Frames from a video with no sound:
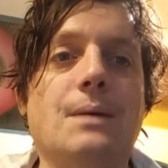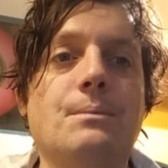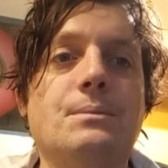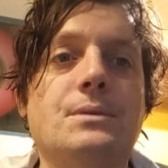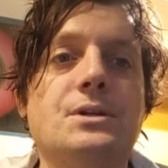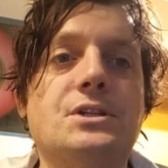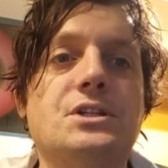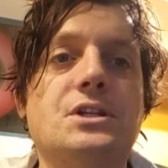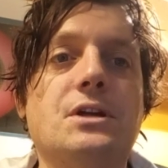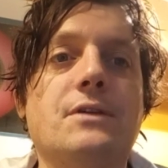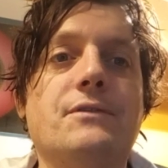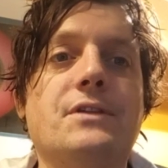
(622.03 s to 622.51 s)

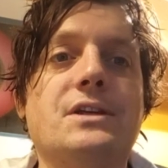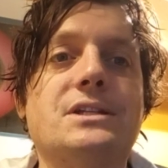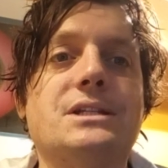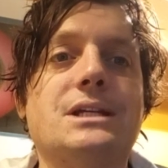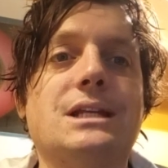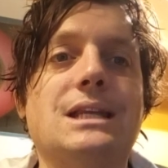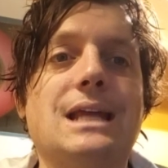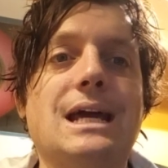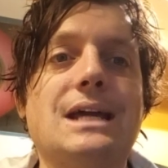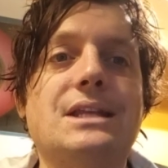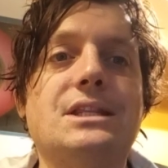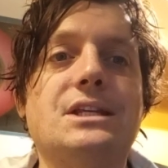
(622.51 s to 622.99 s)
So if there's a
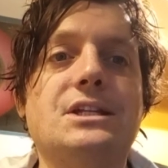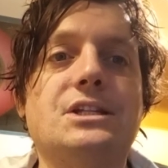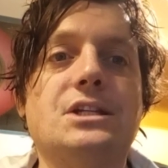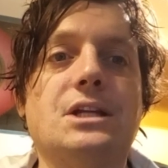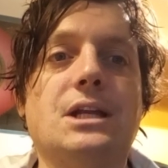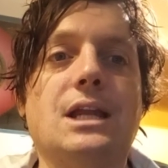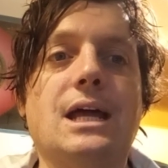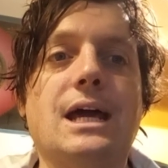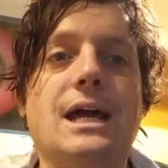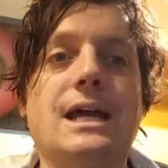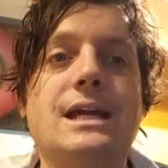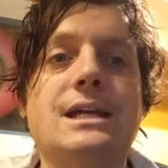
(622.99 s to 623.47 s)
lengthy
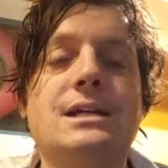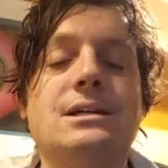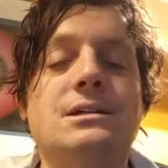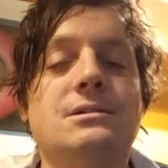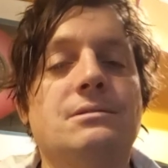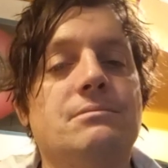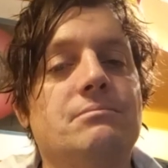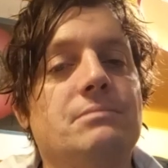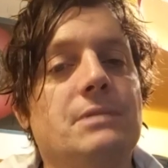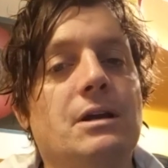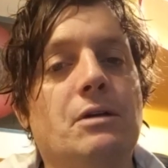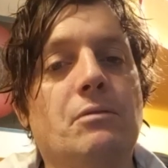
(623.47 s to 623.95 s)
delay,
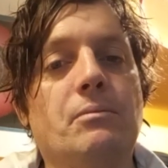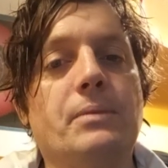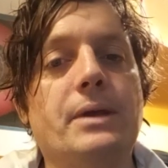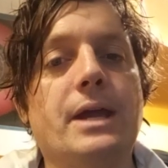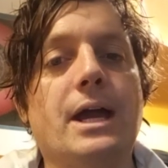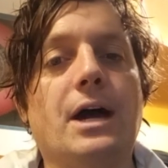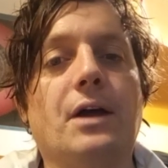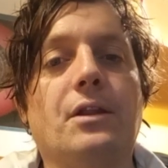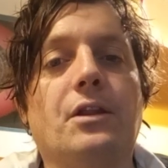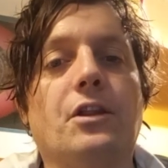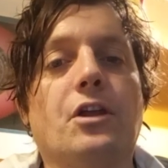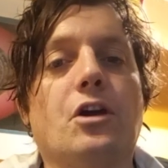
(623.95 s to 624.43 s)
it will be
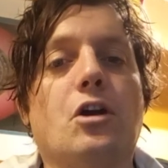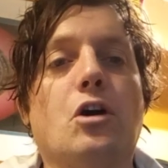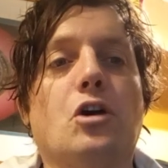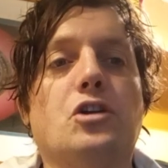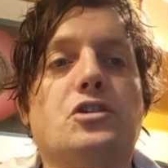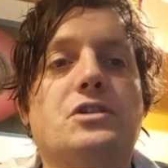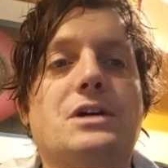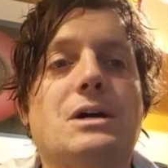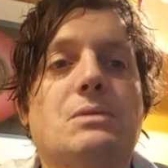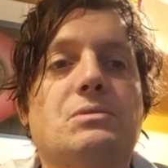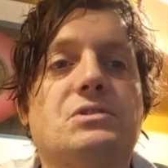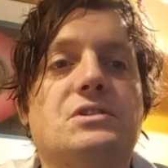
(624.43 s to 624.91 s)
held that the
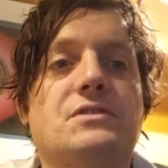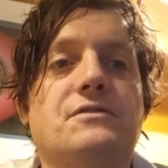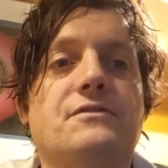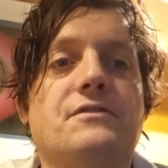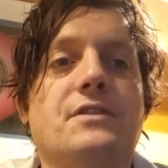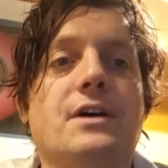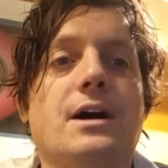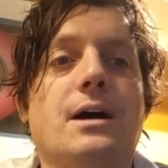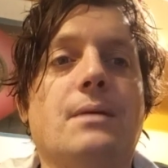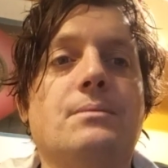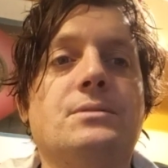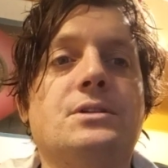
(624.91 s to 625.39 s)
contract was
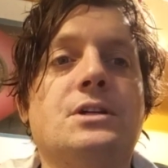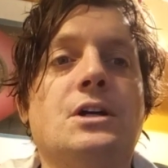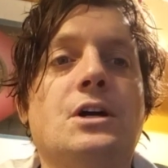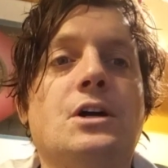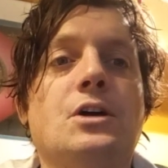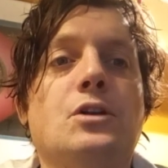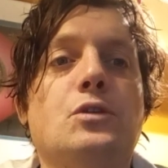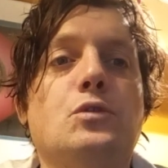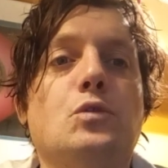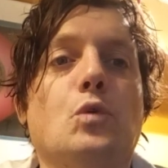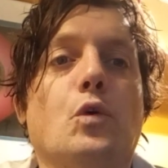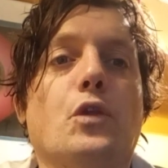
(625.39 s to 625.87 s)
affirmed.
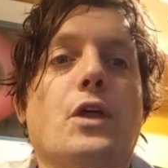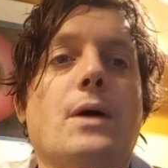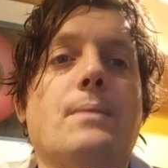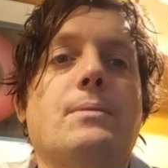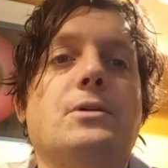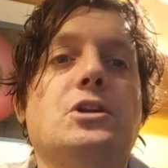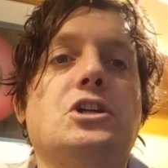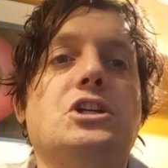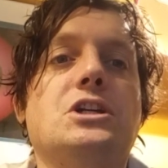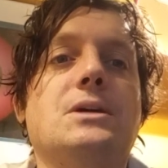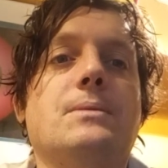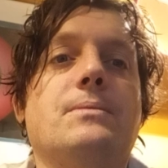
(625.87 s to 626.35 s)
North
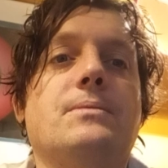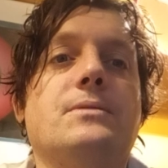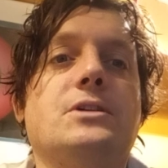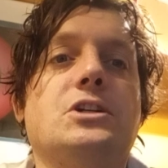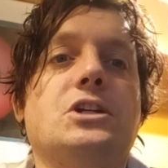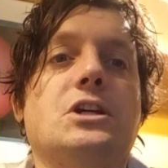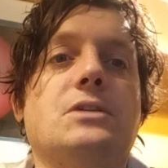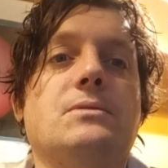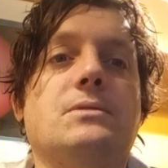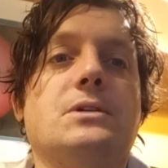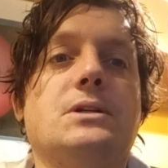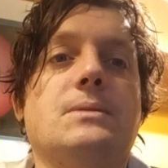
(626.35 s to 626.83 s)
Open
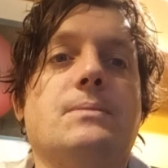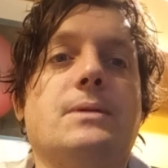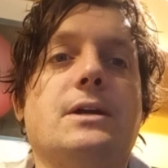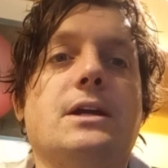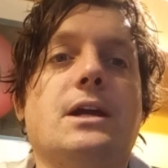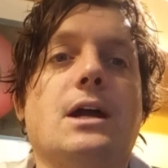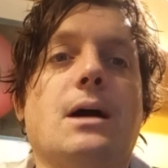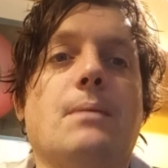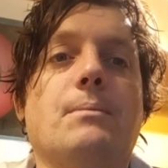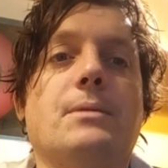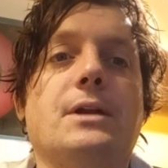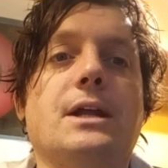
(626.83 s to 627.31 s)
Shipping
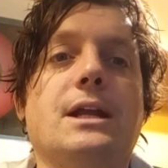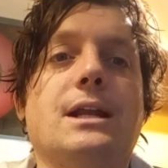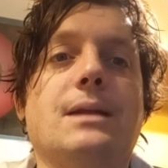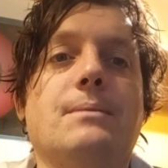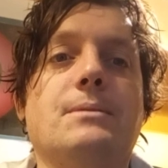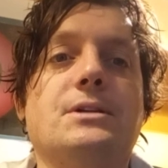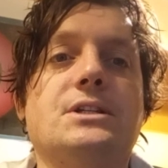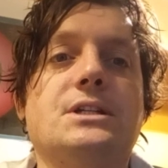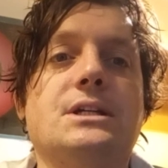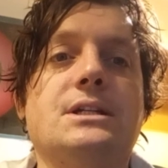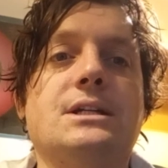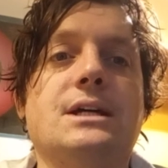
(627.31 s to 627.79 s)
Company
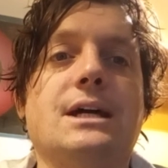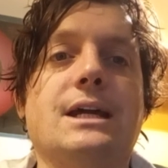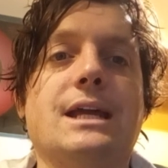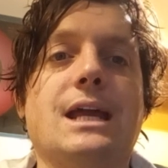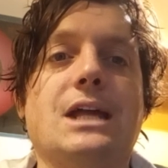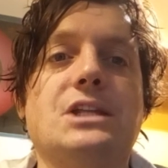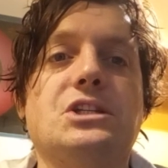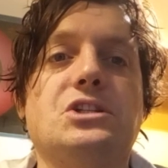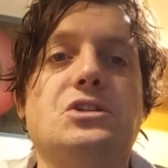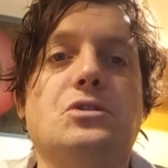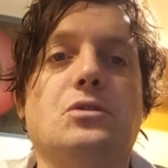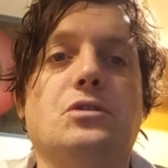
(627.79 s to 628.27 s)
Limited
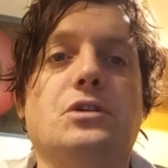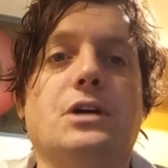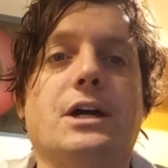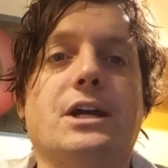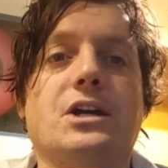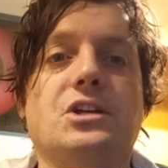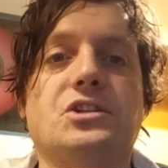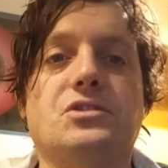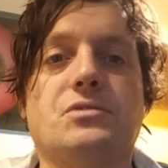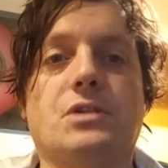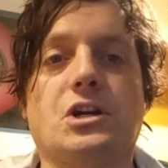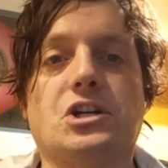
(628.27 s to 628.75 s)
against Hyundai
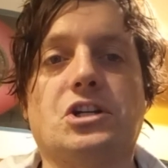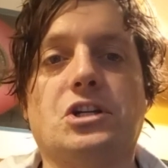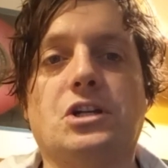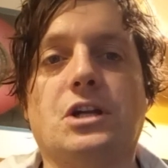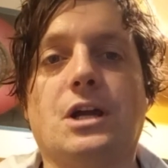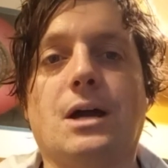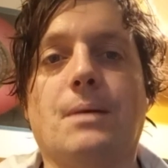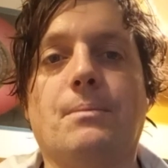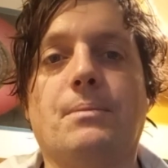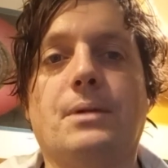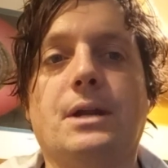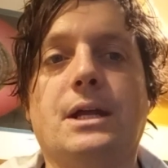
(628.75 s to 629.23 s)
Construction
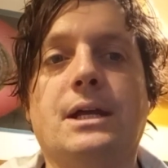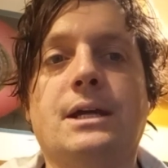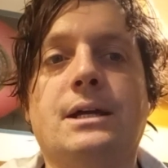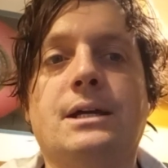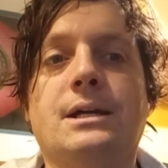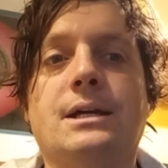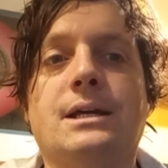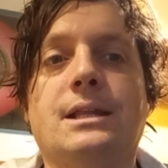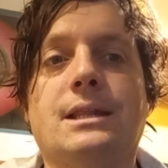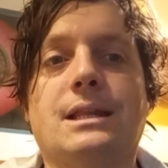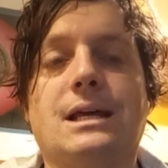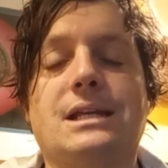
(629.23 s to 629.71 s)
Company.
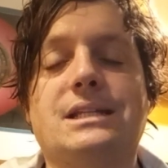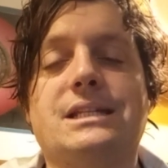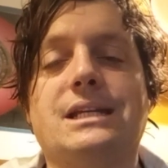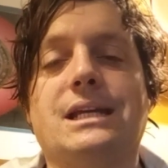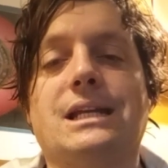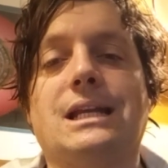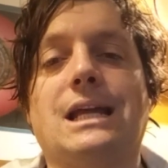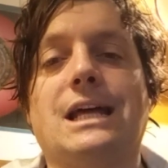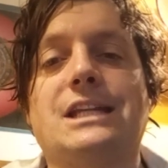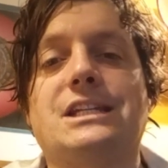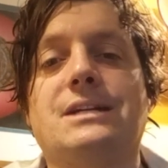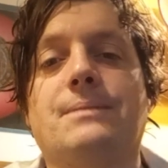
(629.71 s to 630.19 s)
That's the
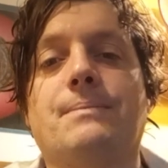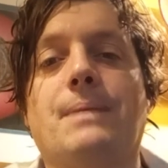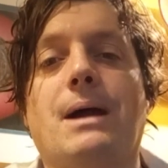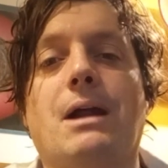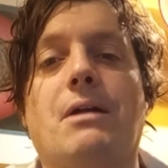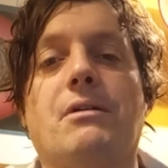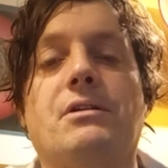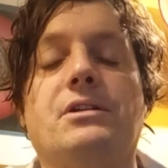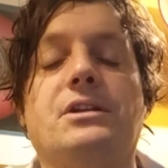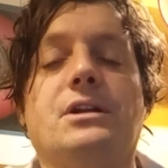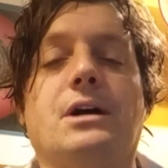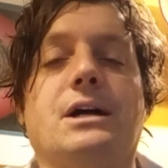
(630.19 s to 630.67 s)
Atlantic
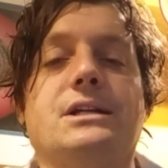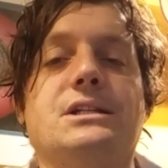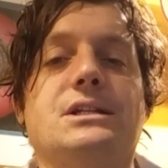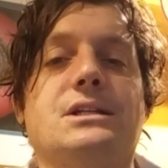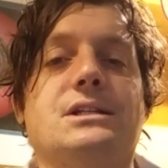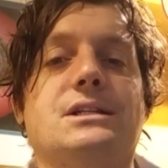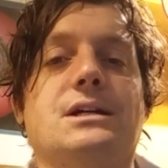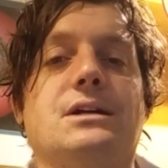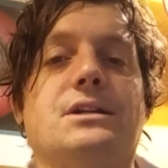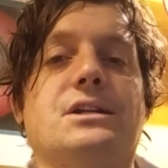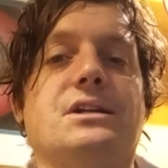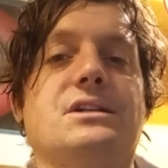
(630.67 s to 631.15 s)
Baron,
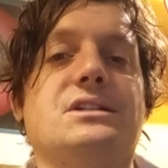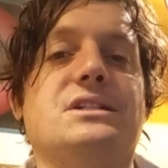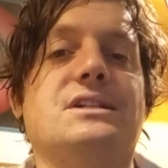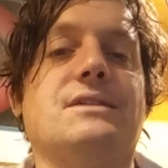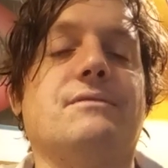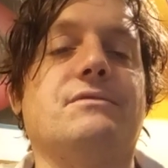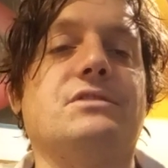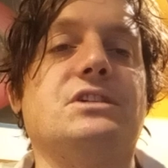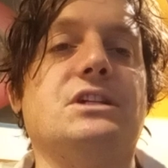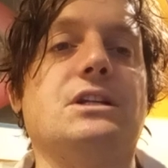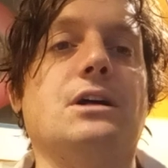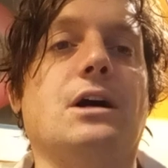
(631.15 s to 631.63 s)

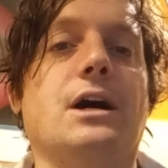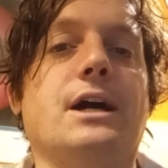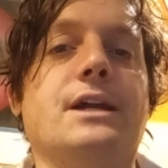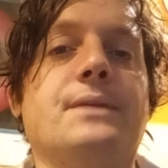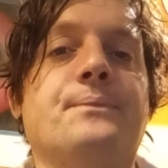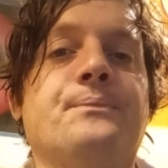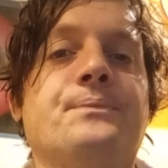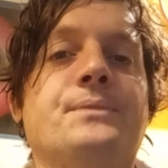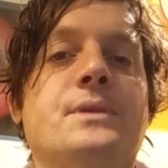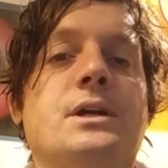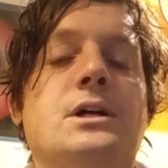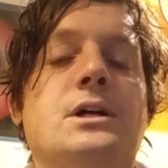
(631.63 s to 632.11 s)

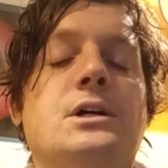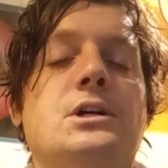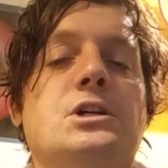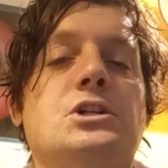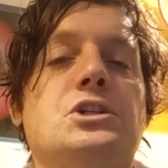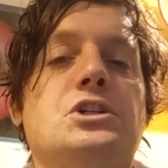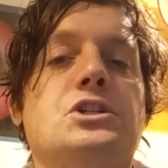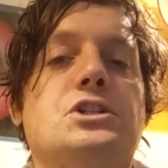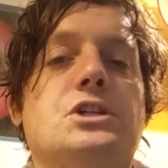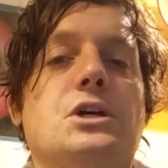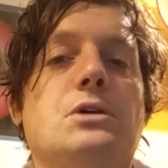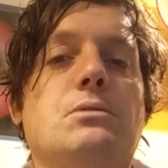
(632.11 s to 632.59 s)
1979.
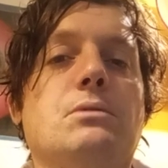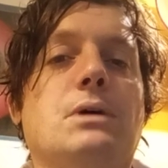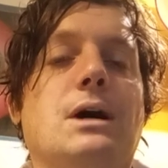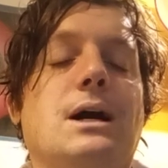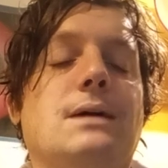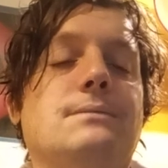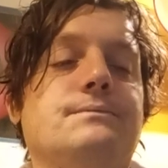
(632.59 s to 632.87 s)
So